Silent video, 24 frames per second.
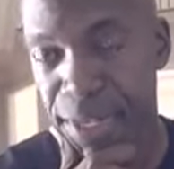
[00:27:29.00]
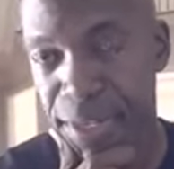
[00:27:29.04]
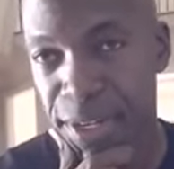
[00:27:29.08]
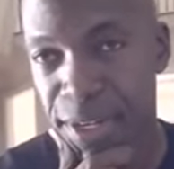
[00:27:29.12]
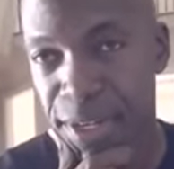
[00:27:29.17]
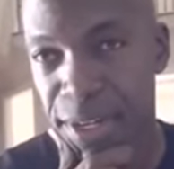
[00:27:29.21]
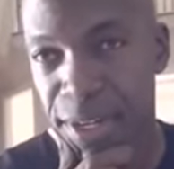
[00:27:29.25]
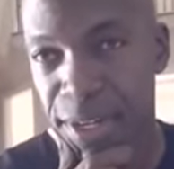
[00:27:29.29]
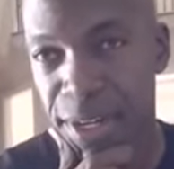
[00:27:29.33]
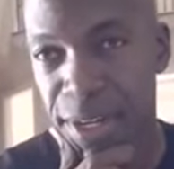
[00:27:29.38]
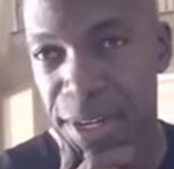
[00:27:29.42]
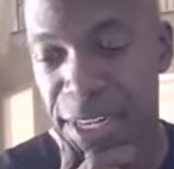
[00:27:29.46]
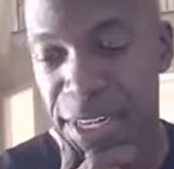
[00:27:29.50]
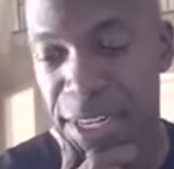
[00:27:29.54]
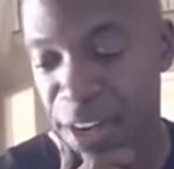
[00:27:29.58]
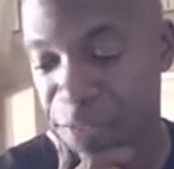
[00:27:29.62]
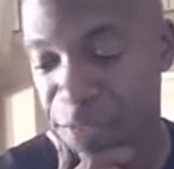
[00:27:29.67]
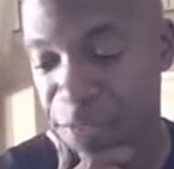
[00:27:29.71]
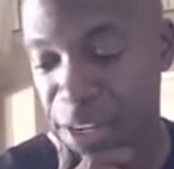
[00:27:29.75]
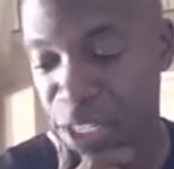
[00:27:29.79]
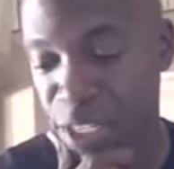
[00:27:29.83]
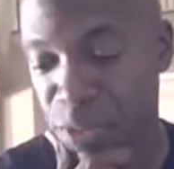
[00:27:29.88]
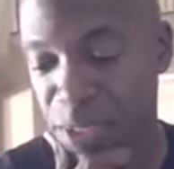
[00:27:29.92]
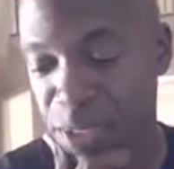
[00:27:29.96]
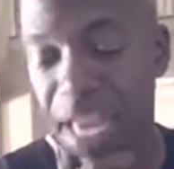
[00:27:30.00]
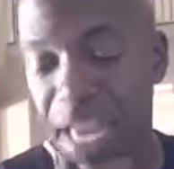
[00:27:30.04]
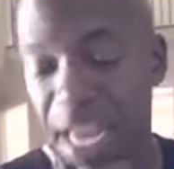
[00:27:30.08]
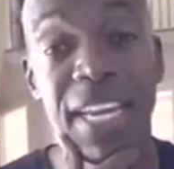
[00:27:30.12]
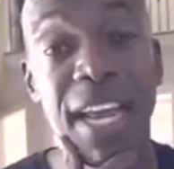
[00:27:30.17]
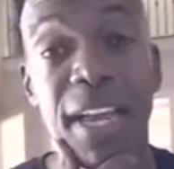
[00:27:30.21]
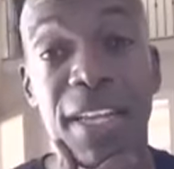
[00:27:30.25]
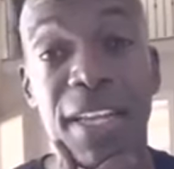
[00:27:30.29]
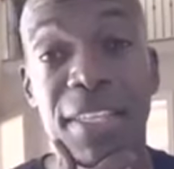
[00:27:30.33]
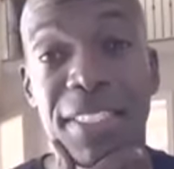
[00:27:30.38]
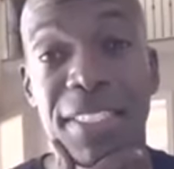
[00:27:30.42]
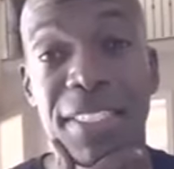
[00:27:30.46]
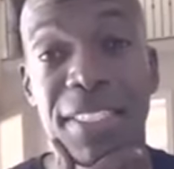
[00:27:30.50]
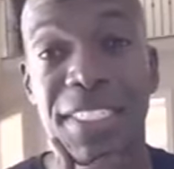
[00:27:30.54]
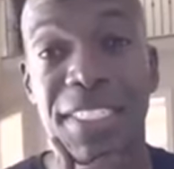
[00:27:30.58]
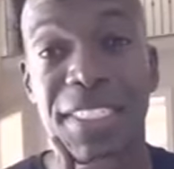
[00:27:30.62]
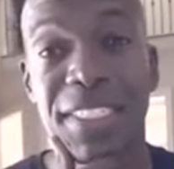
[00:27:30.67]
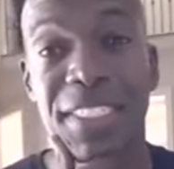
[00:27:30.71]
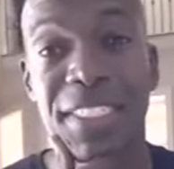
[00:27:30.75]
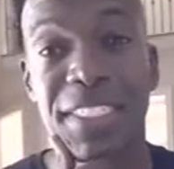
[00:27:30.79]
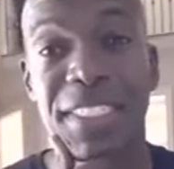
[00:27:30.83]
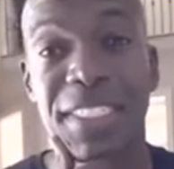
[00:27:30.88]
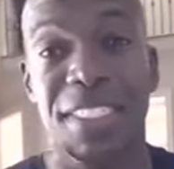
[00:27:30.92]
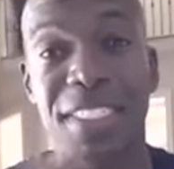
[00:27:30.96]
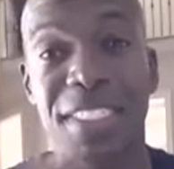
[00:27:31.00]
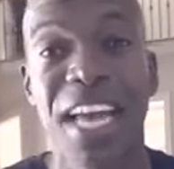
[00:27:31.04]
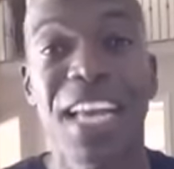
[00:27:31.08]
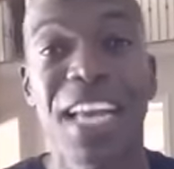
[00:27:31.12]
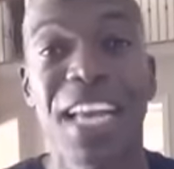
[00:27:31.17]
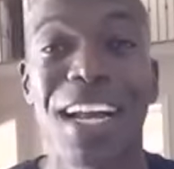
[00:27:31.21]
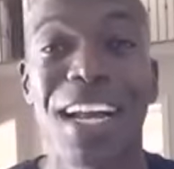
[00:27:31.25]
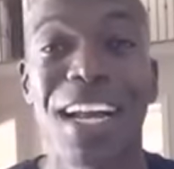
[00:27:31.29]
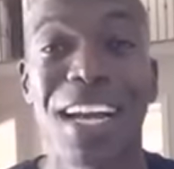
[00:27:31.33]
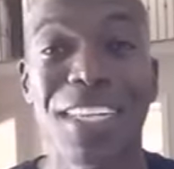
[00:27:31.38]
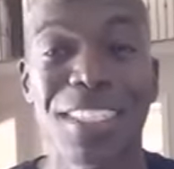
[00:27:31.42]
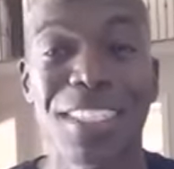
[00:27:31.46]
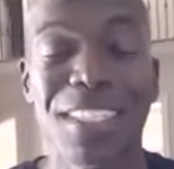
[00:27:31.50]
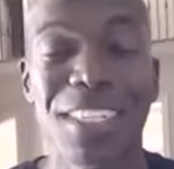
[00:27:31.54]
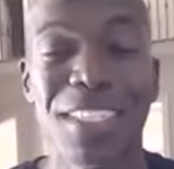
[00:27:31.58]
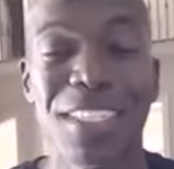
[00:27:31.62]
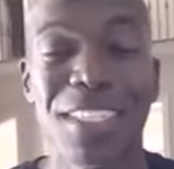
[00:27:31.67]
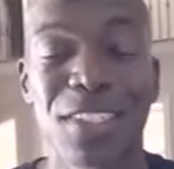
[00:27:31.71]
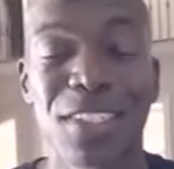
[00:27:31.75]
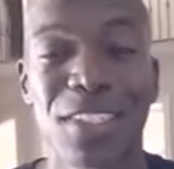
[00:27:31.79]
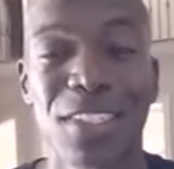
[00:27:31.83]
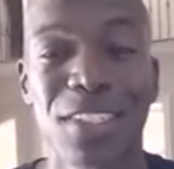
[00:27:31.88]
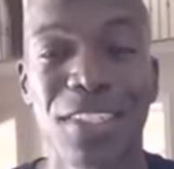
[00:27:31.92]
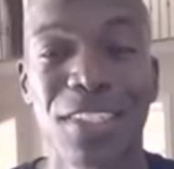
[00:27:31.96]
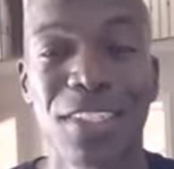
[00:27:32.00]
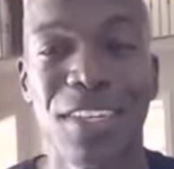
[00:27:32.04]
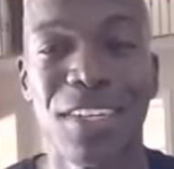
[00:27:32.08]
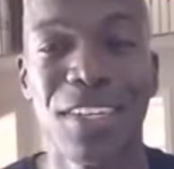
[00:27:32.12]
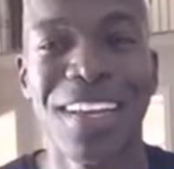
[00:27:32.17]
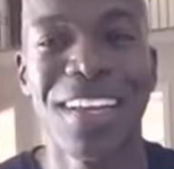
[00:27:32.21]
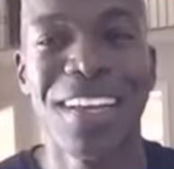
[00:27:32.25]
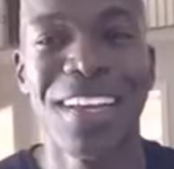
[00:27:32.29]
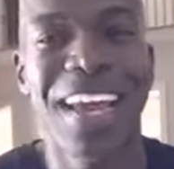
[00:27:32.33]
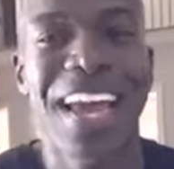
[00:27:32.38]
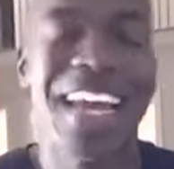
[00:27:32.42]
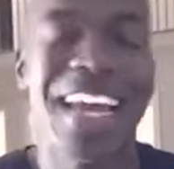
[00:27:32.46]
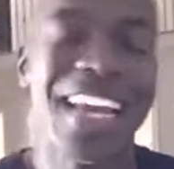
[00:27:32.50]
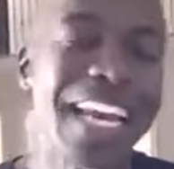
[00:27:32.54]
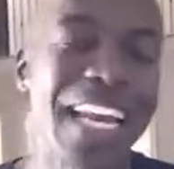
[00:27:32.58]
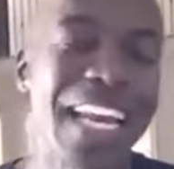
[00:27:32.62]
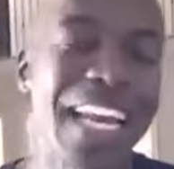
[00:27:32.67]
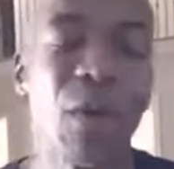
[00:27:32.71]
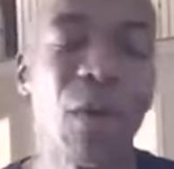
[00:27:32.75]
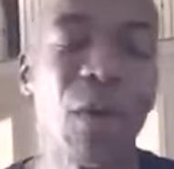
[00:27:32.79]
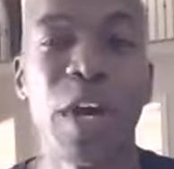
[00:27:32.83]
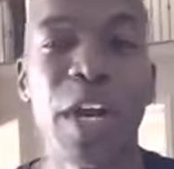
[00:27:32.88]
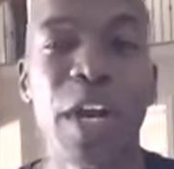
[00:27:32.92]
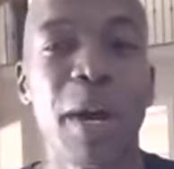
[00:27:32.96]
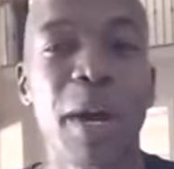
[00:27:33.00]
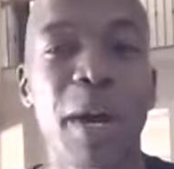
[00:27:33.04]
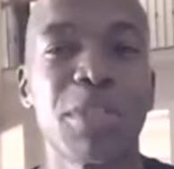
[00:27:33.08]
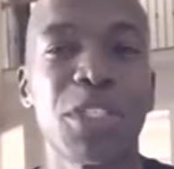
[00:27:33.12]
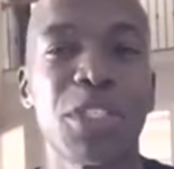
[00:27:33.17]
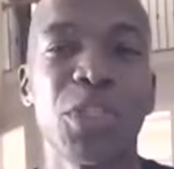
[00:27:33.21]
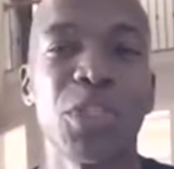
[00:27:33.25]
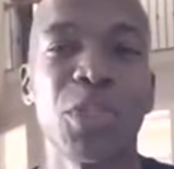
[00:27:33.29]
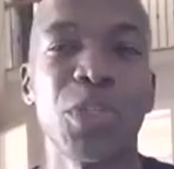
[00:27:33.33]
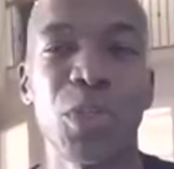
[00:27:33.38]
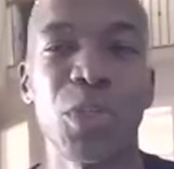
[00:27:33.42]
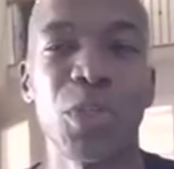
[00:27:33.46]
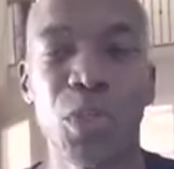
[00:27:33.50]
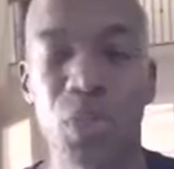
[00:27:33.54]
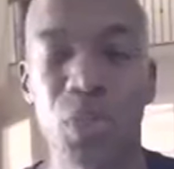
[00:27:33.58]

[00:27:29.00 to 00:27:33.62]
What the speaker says: Netflix was $8.99 and then it went up to